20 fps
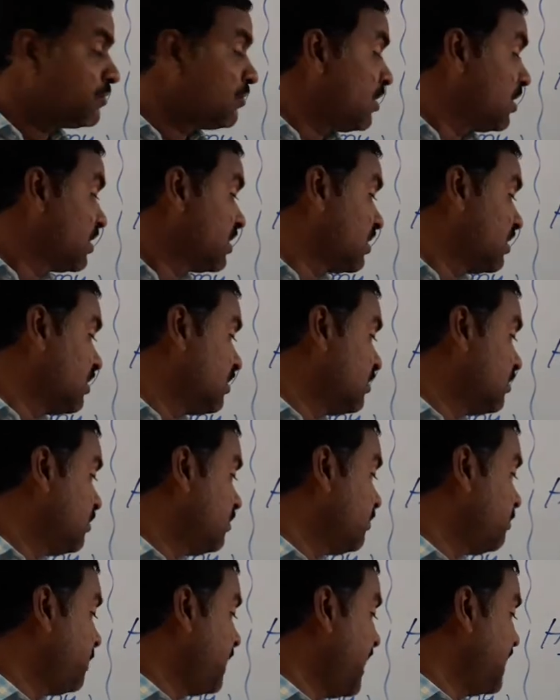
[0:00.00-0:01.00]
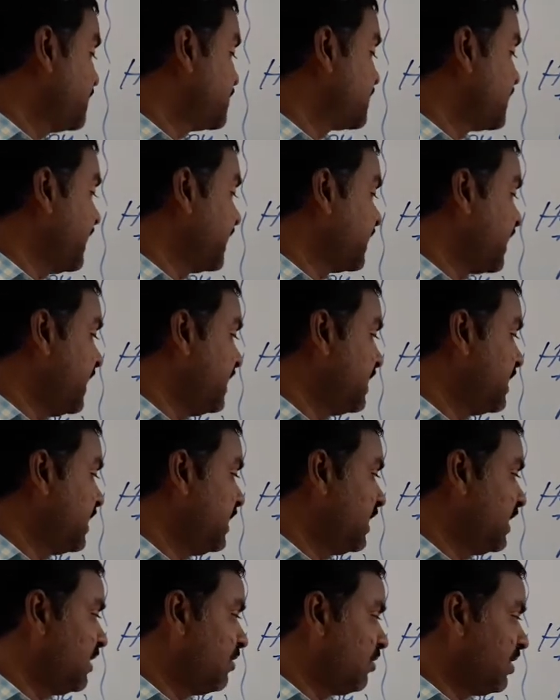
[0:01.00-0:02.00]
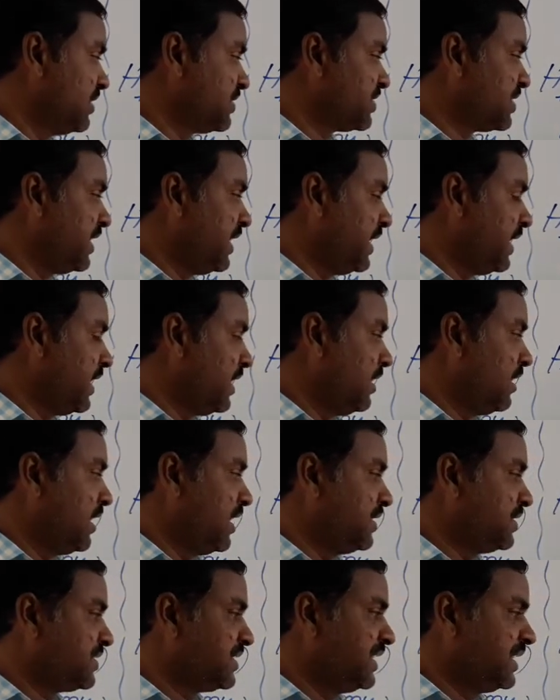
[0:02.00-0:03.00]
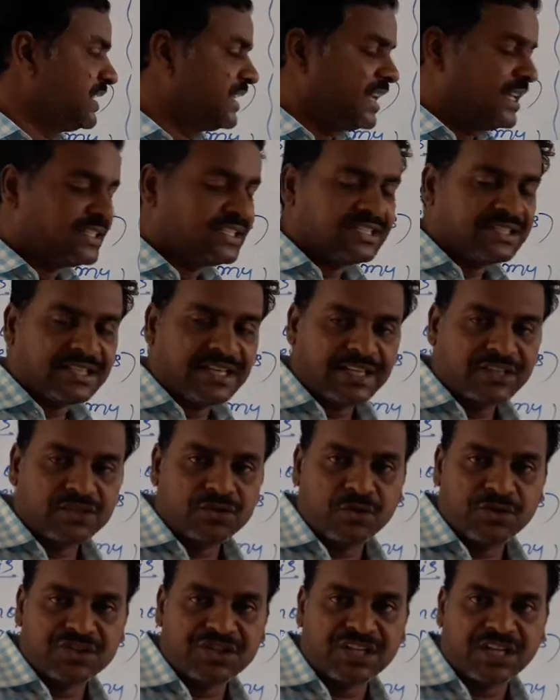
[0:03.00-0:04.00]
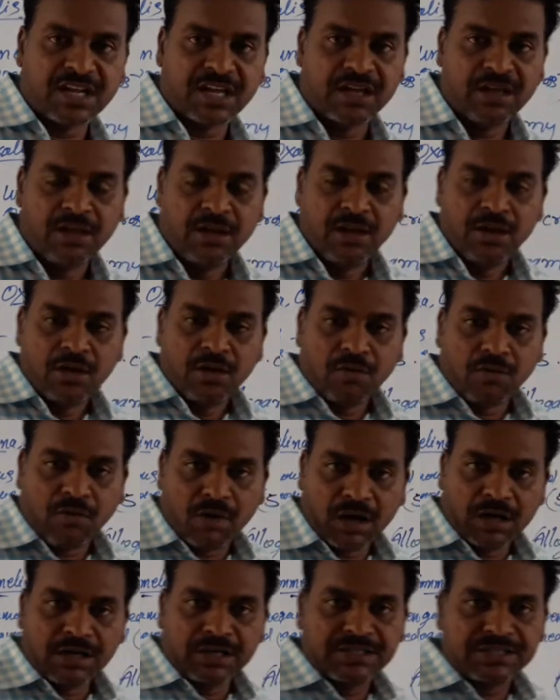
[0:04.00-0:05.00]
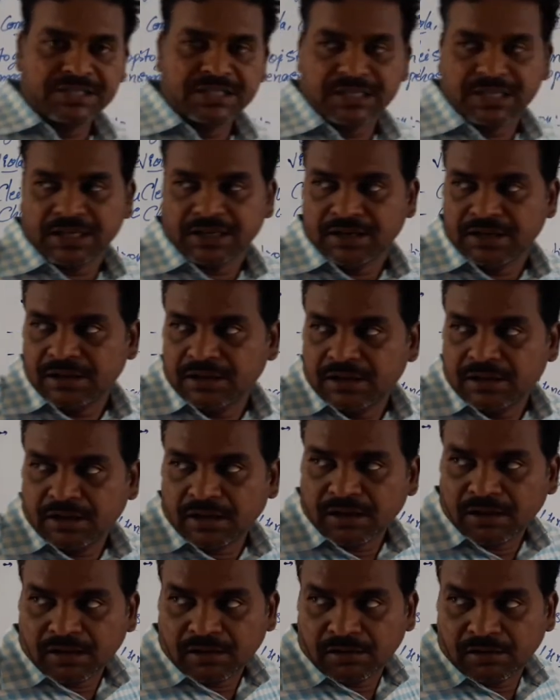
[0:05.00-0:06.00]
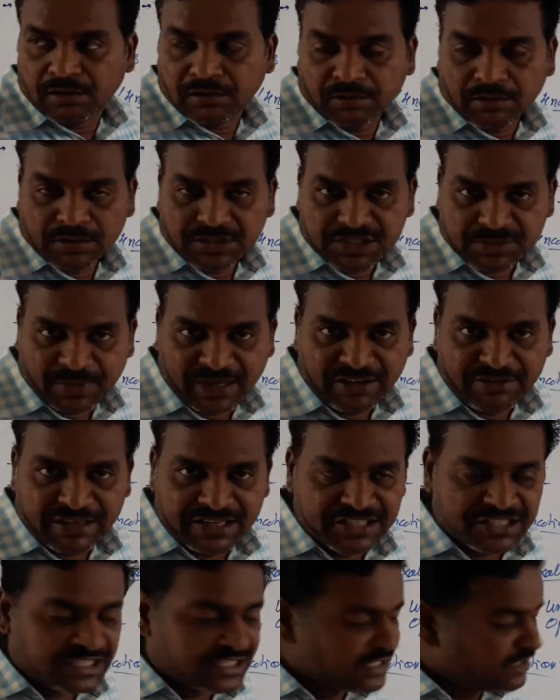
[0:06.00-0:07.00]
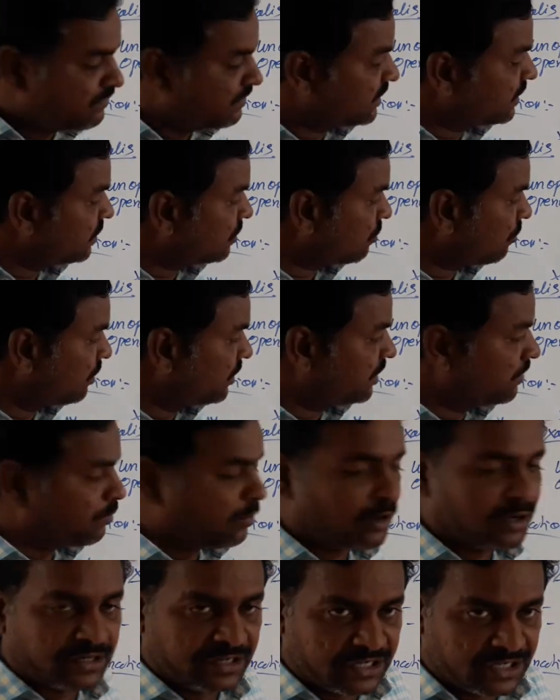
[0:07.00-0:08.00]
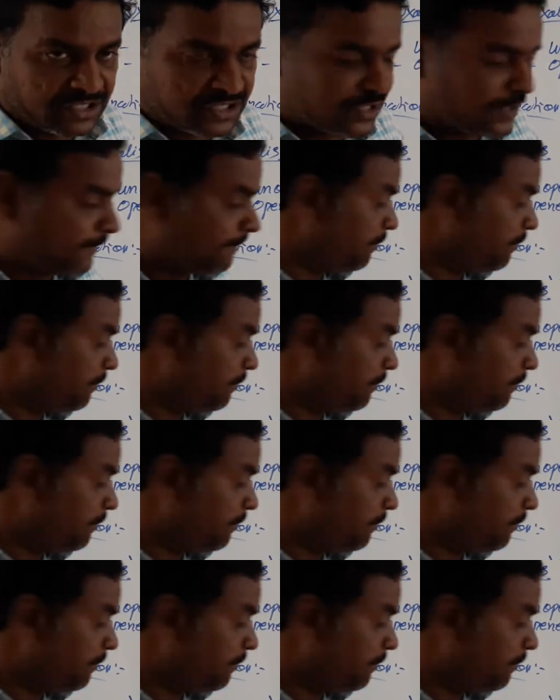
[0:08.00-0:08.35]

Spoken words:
water plants like hydrilla and Vallisneria, and sea grasses like Joastira. Water is play very significant role in pollination.